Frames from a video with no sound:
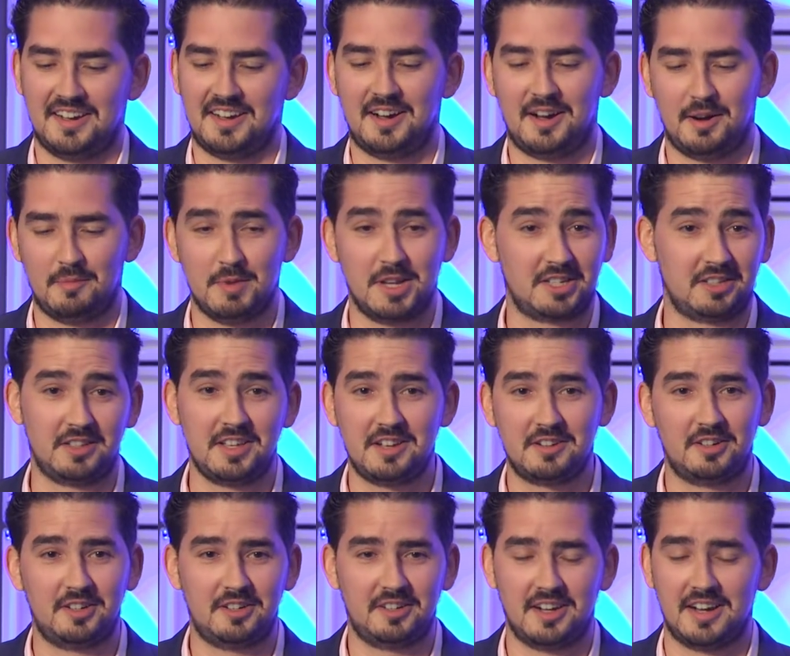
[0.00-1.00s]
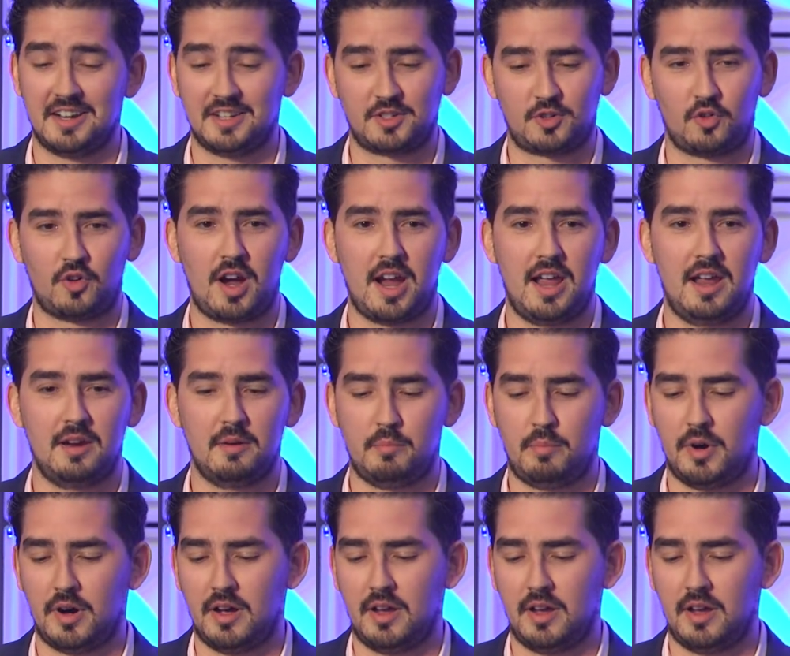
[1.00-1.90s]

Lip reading: It's legal and it's great.